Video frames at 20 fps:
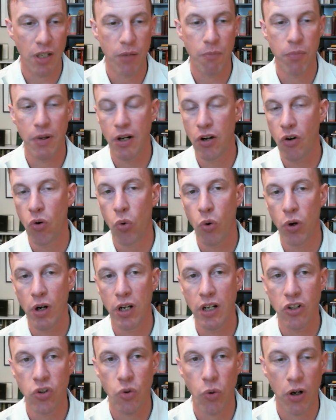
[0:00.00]
but
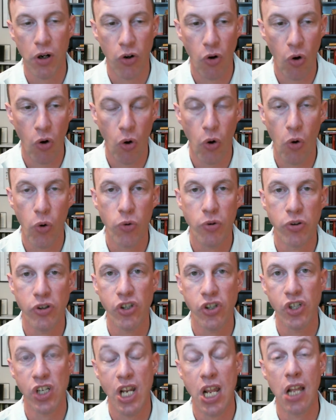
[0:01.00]
according to our own
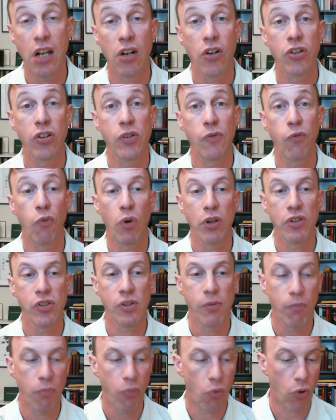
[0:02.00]
standards of what's
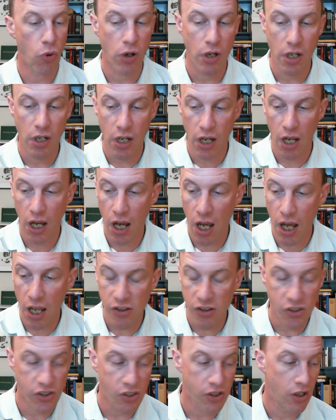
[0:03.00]
important to
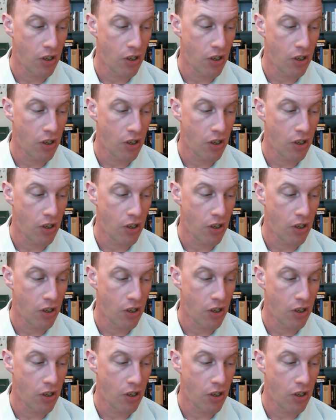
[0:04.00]
us.